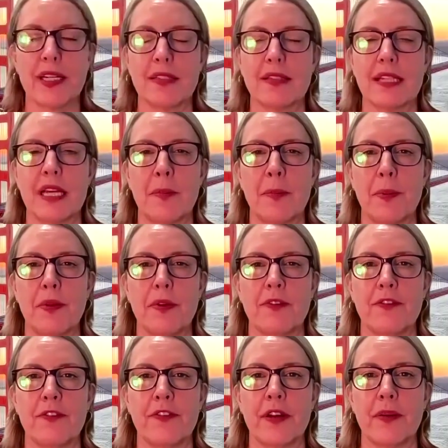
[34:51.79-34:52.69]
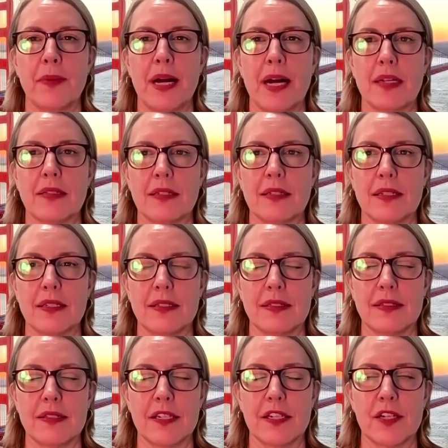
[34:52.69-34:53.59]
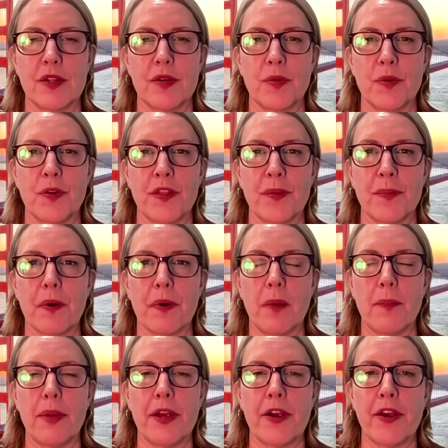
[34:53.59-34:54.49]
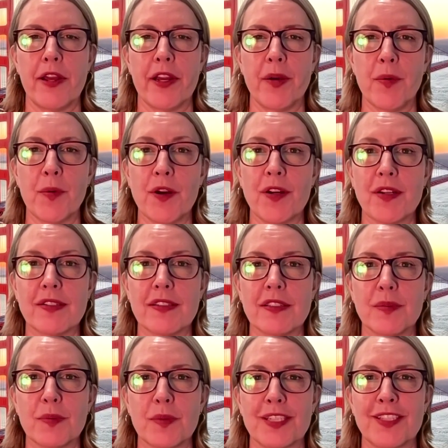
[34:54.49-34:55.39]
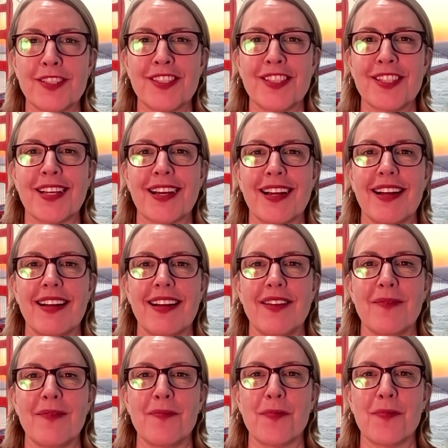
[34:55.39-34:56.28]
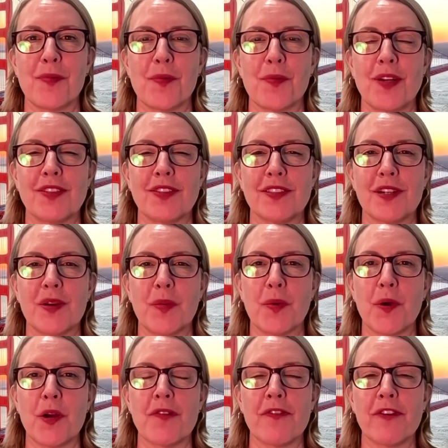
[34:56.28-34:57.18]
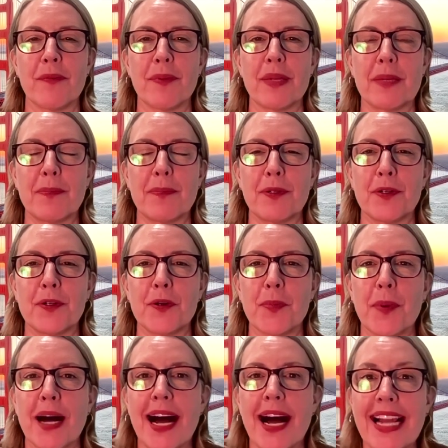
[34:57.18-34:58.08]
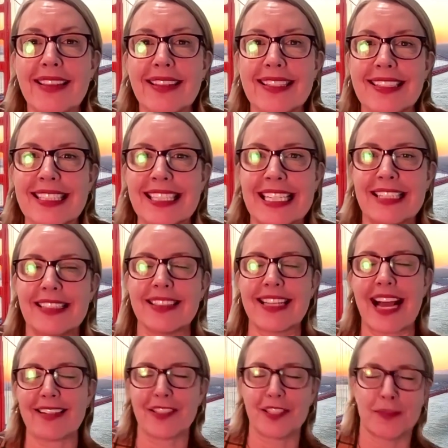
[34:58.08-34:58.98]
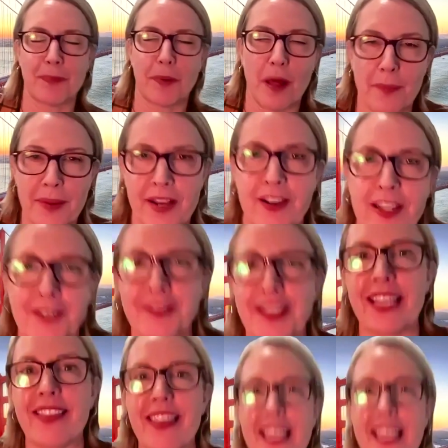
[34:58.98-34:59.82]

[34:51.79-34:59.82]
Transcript: example from Okta is there were the Ball Bearing Awards, which was an award for people who behind the scenes act as ball bearing, right?